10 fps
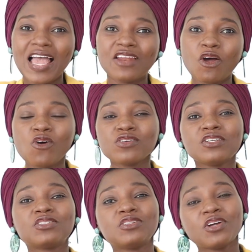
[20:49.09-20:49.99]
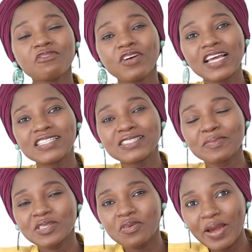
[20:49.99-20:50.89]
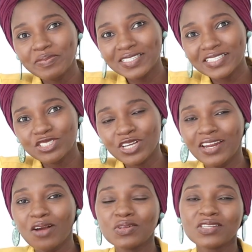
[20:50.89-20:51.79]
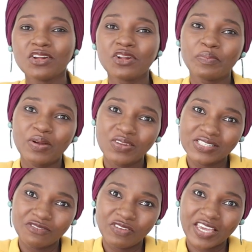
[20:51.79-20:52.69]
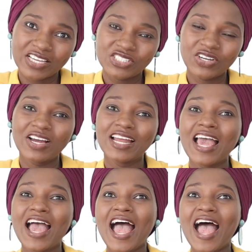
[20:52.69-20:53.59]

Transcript: And also do not forget to subscribe to the channel, turn on your bell notification.